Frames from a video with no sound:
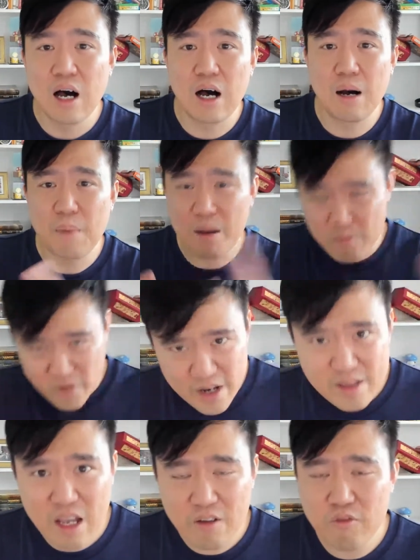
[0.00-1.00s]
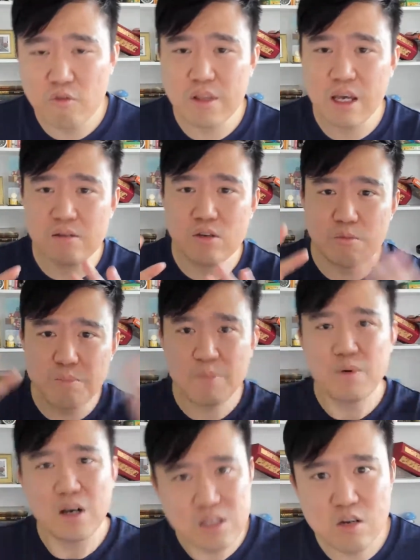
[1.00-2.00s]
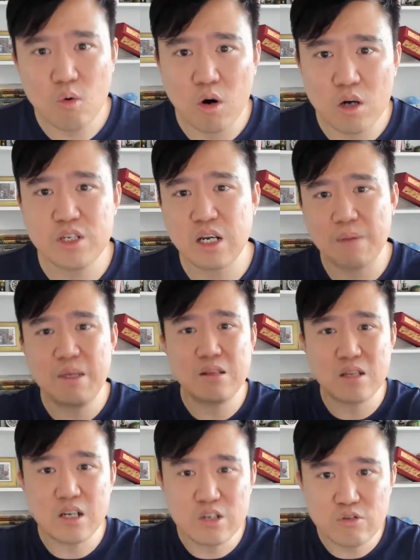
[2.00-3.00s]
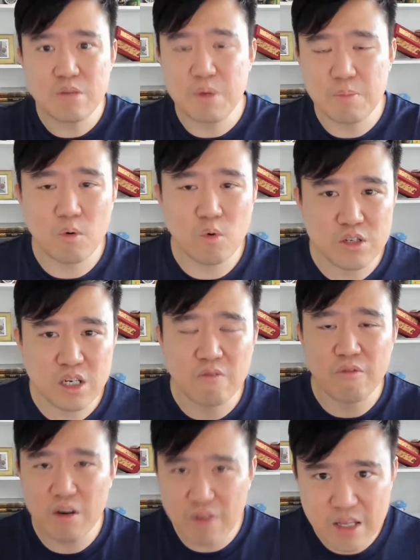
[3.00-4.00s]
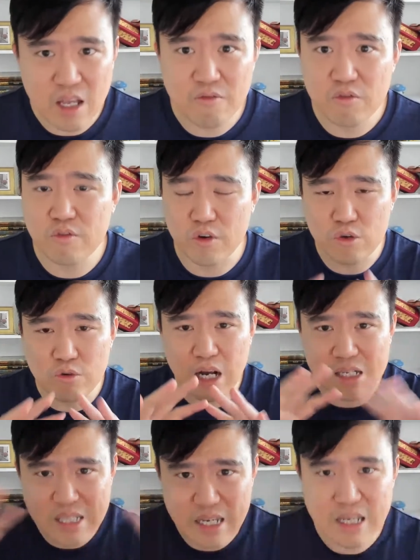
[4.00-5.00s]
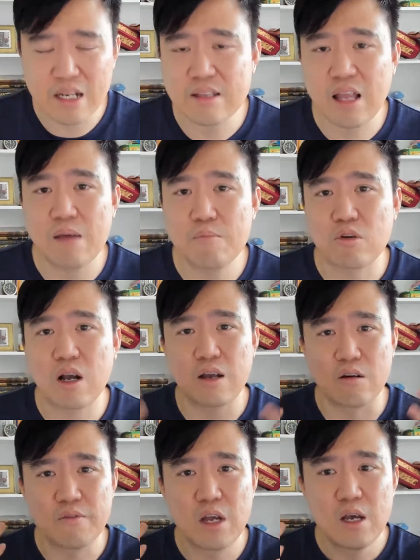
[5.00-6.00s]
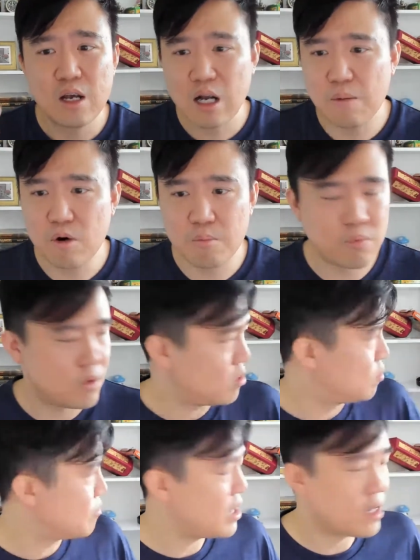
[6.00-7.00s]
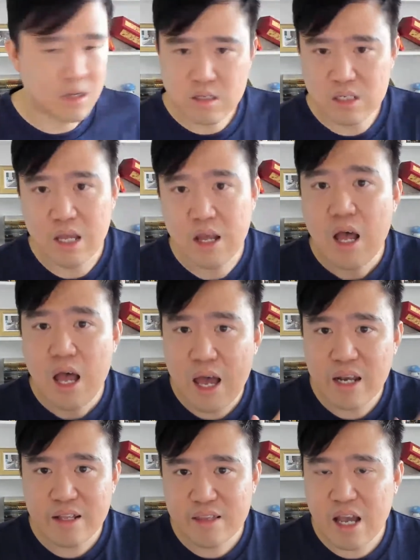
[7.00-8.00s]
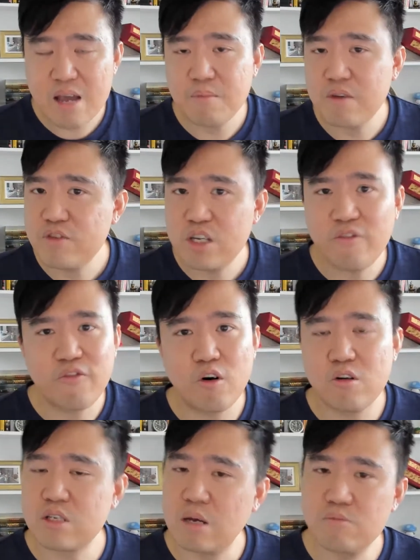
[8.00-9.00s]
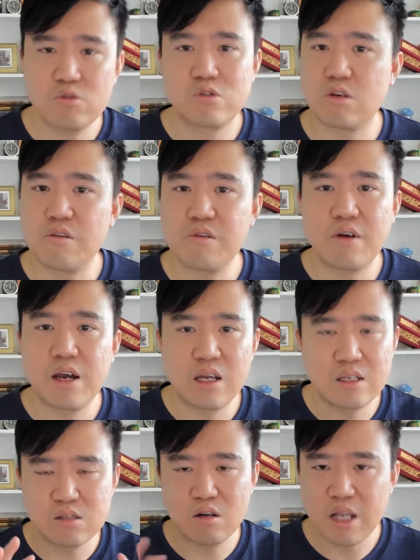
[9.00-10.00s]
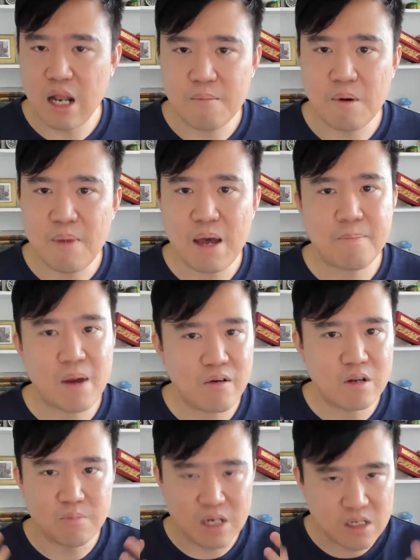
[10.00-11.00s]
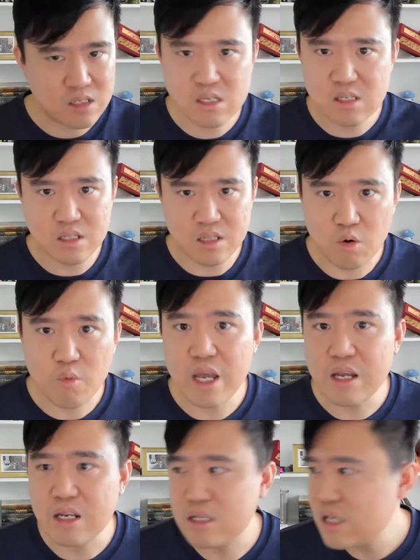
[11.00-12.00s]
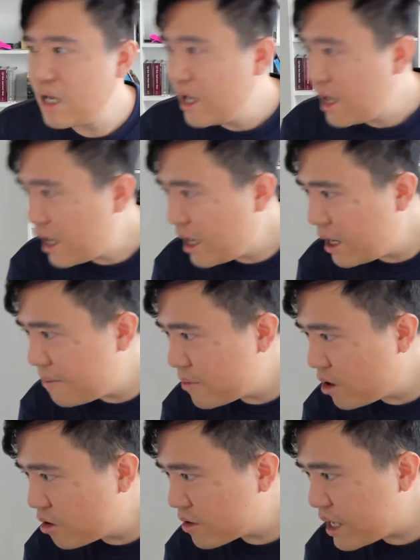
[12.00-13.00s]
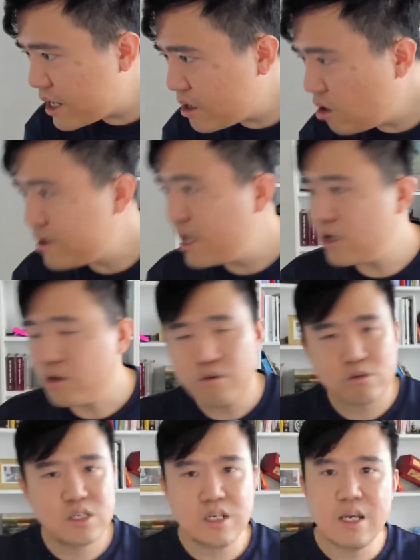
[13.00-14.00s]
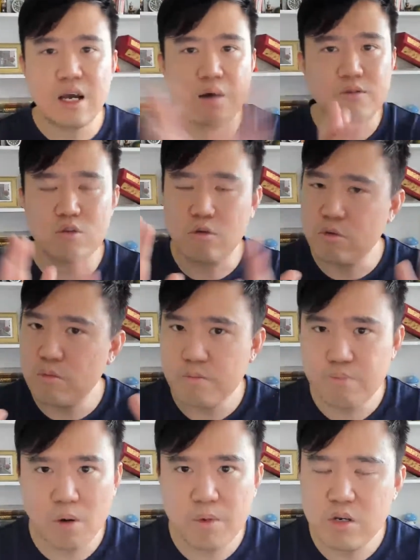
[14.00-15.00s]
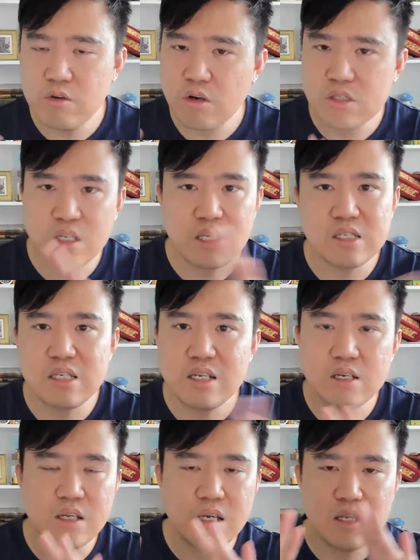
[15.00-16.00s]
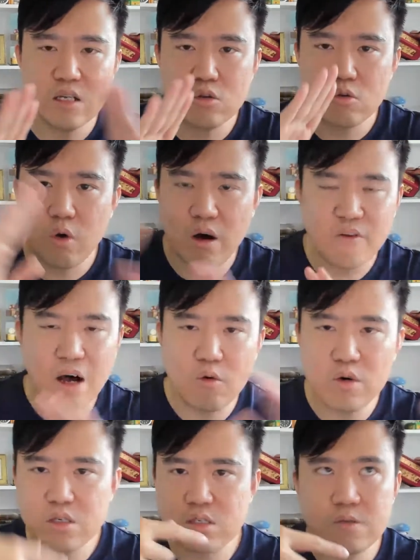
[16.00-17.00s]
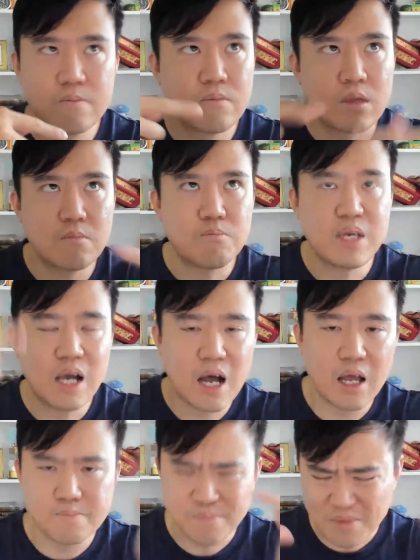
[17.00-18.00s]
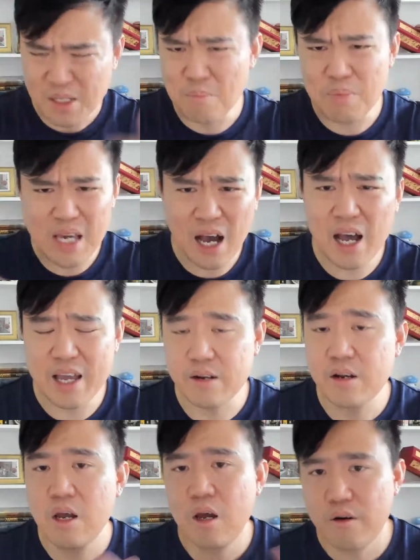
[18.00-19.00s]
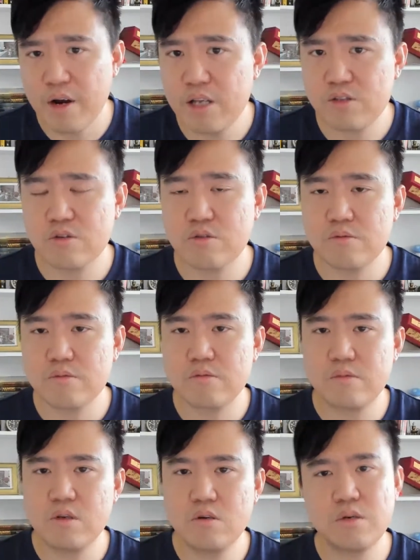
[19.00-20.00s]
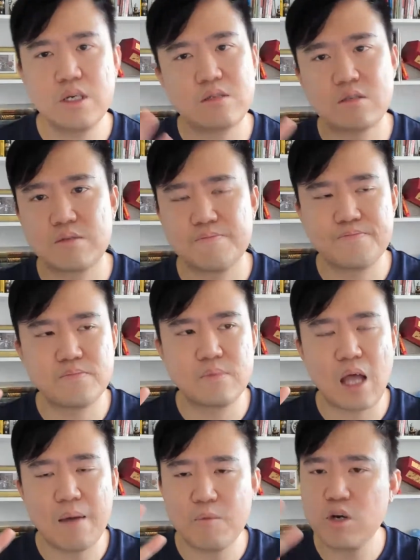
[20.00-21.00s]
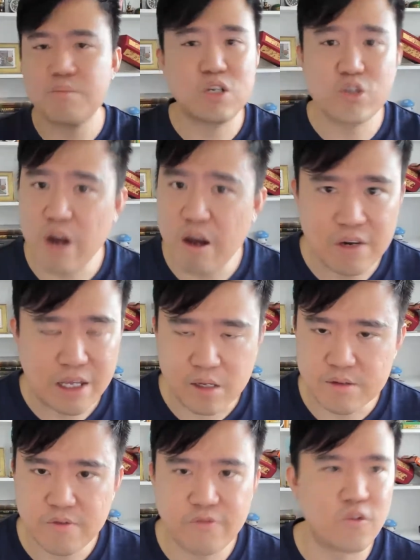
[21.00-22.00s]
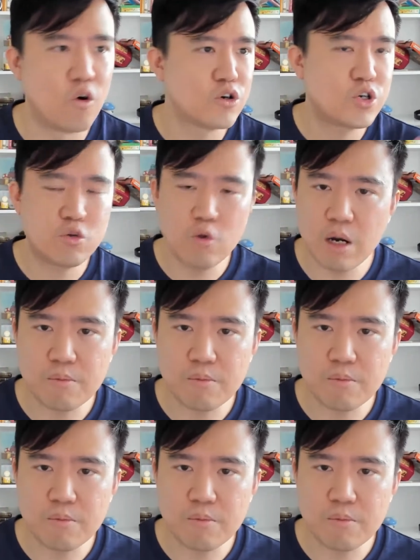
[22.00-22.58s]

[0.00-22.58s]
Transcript: I'm very thankful that people are still watching. I mean, 33 people watching. I'm very, very thankful for you guys taking the time to kind of come on. Oh man, I see. Anytime if she falls, I'm so sorry, right? It's not that I'm a bad parent, but it's just the way it is. Okay. Oh yeah, New York City. Yeah. So probably New York City is either 12 hours behind, right? So I'm going to be traveling for sure.